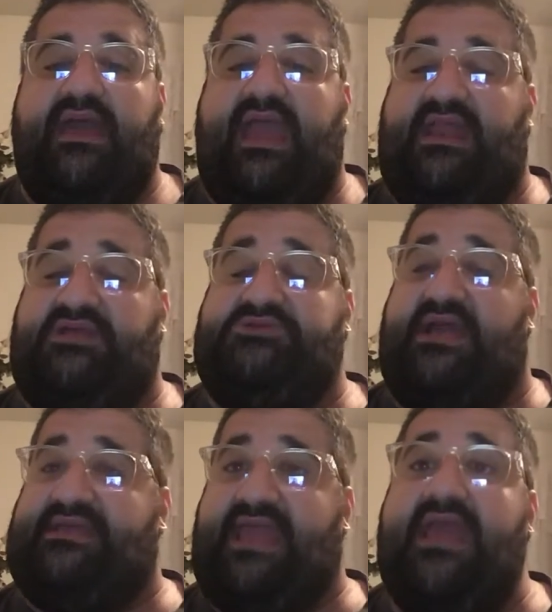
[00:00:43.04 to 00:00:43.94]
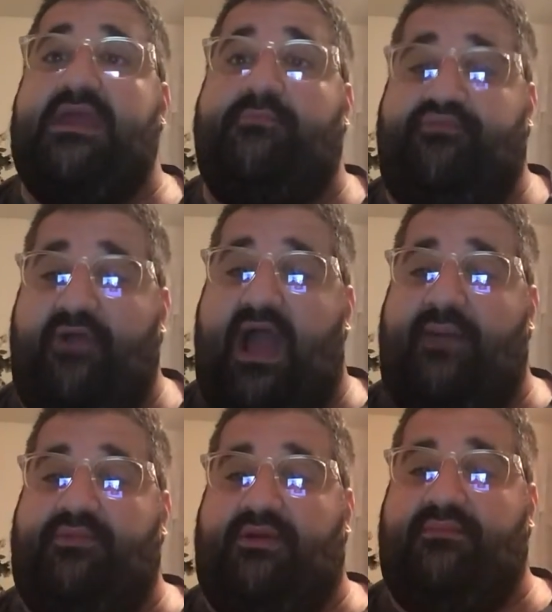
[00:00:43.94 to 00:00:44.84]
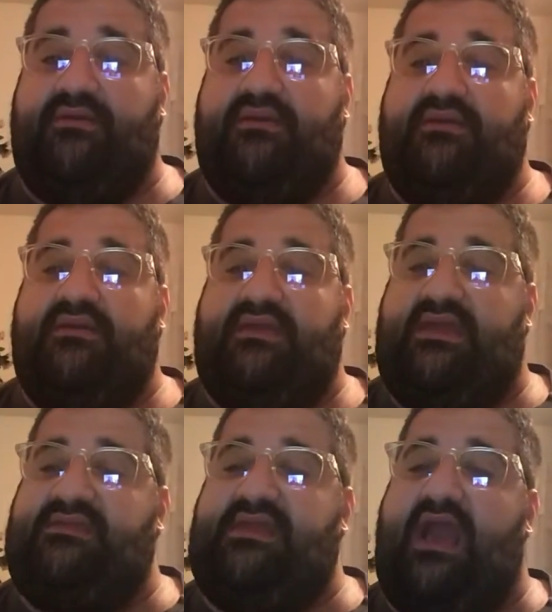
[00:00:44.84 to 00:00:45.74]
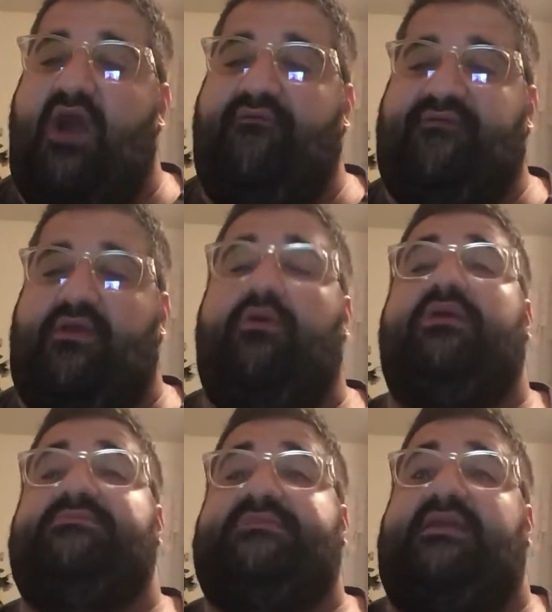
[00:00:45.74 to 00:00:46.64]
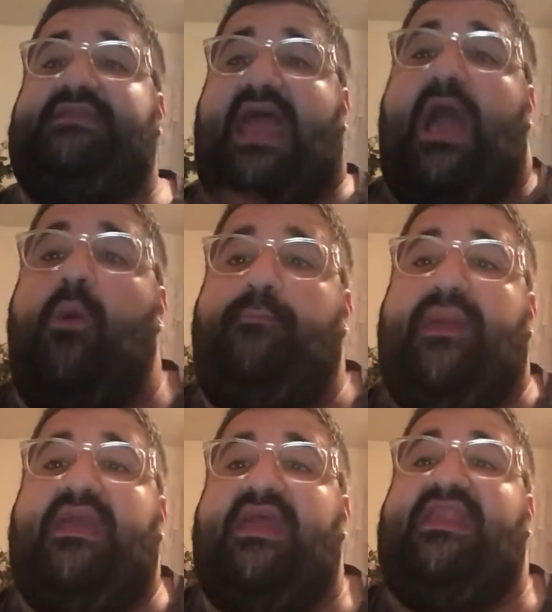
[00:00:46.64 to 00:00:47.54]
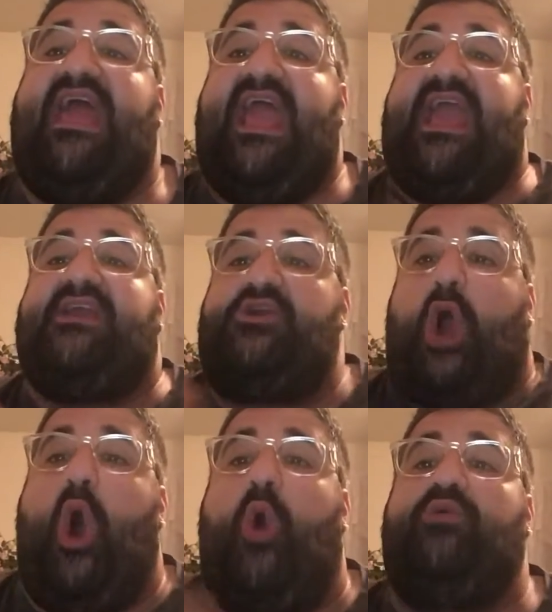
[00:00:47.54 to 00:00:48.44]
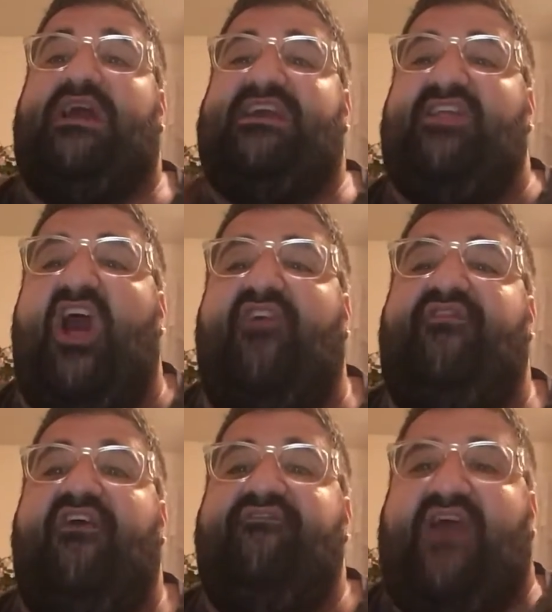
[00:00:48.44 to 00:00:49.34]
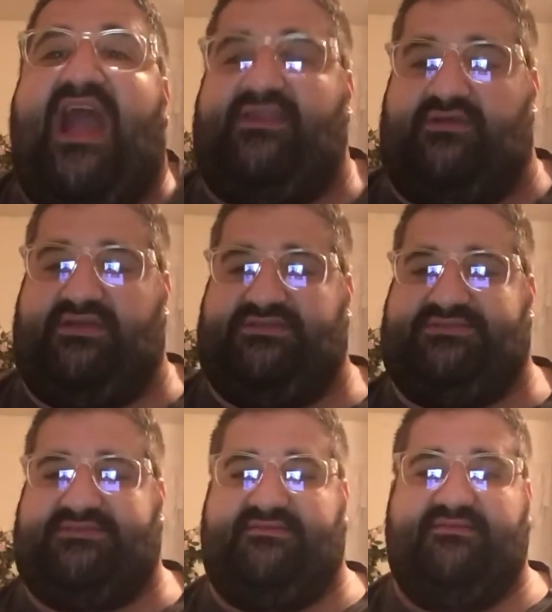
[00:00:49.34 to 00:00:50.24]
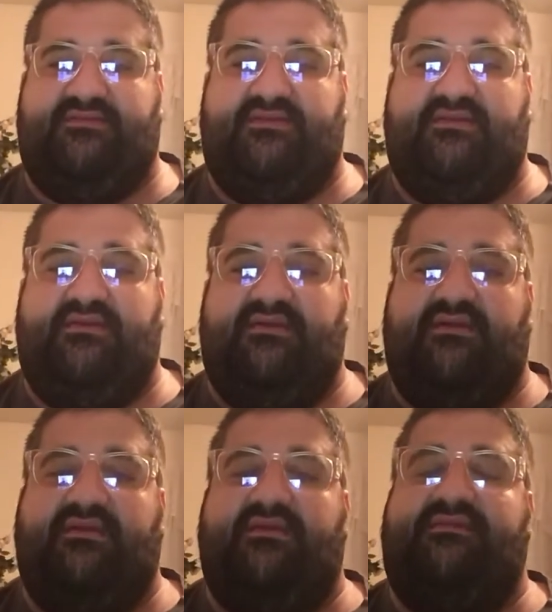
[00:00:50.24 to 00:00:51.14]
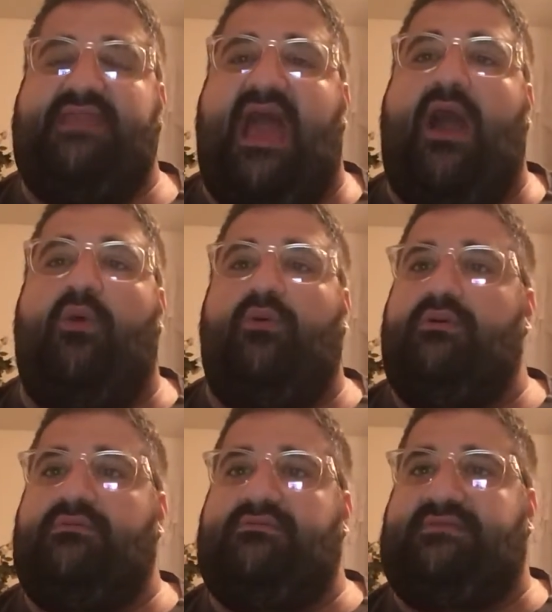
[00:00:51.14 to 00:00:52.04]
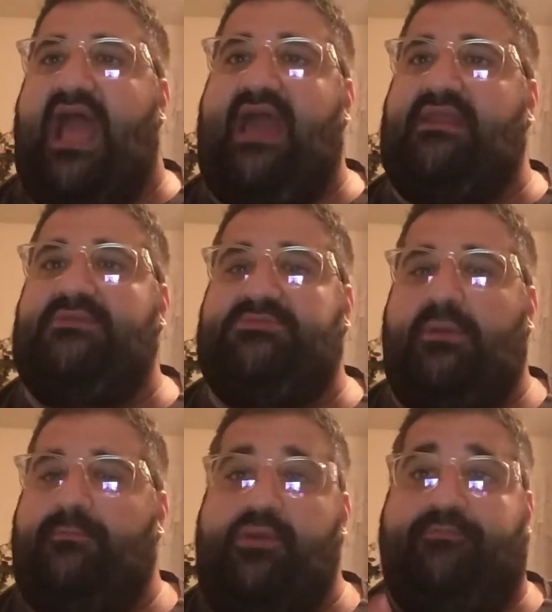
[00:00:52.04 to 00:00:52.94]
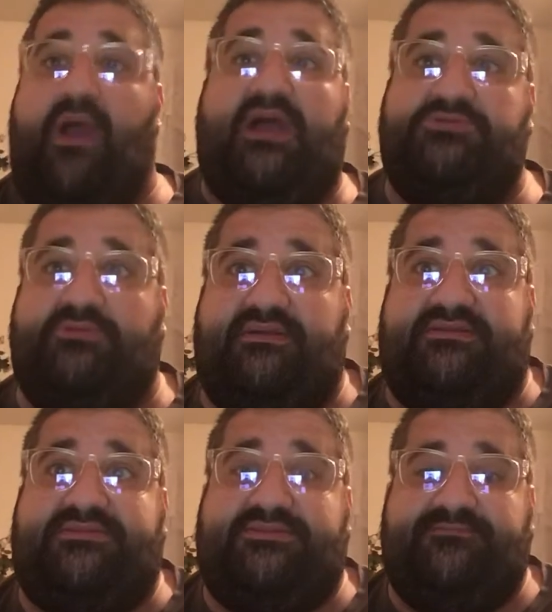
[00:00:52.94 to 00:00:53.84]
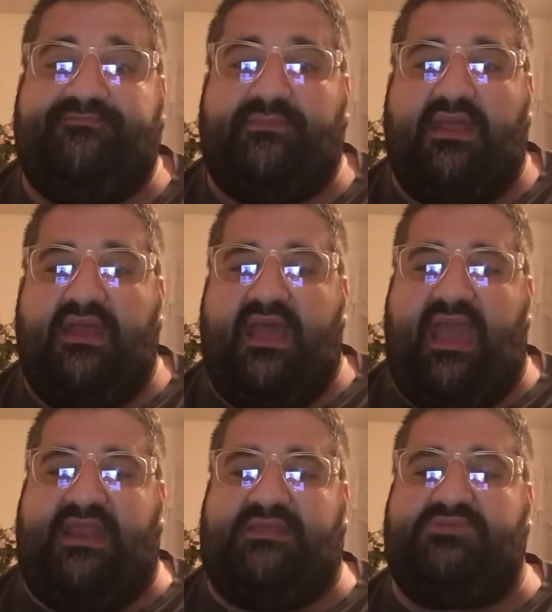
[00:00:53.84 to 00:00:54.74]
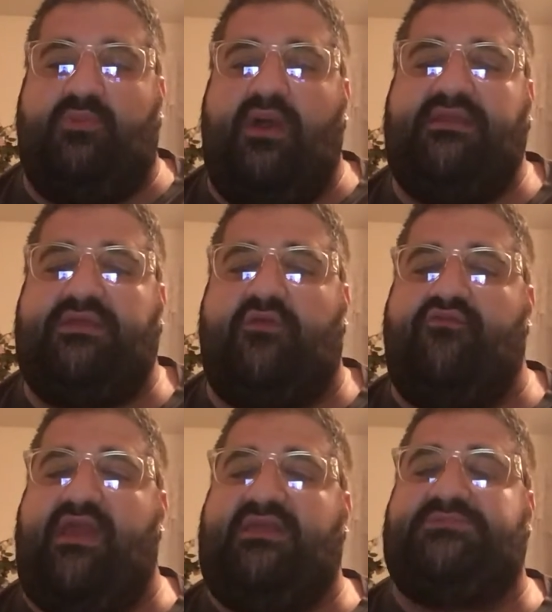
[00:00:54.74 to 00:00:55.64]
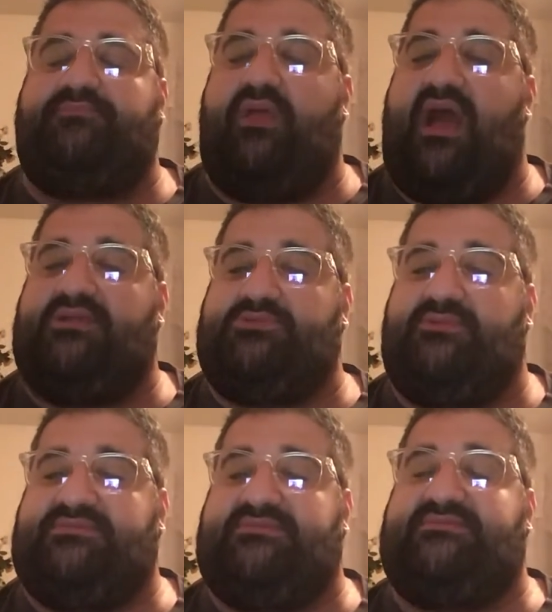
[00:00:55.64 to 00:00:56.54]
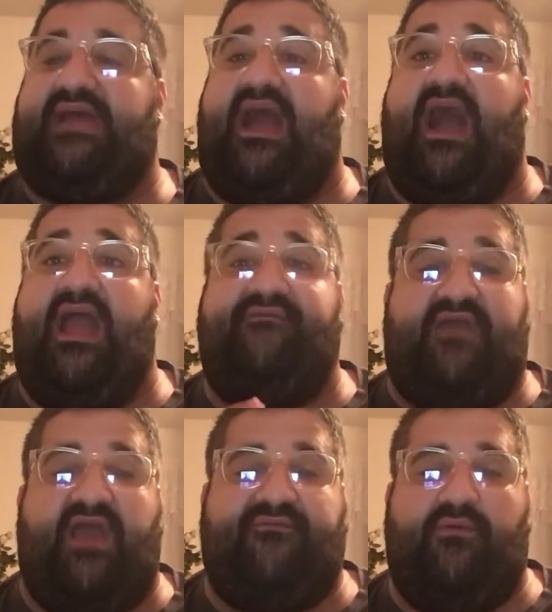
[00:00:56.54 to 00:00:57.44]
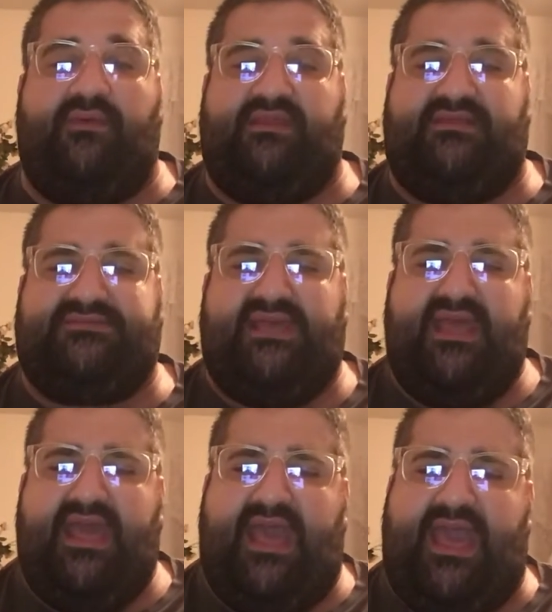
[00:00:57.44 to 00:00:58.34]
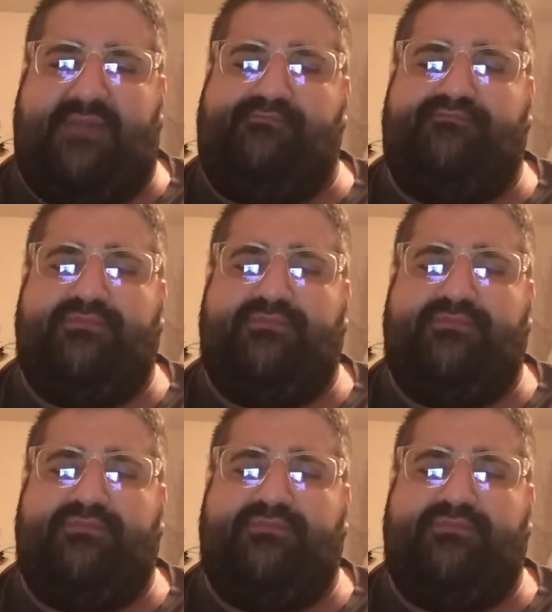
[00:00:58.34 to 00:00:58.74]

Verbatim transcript: and a gigantic problem in the outfield to now being a gold glove finalist. Now, that is preposterous. And it's one of the greatest plot twists that I've ever witnessed. And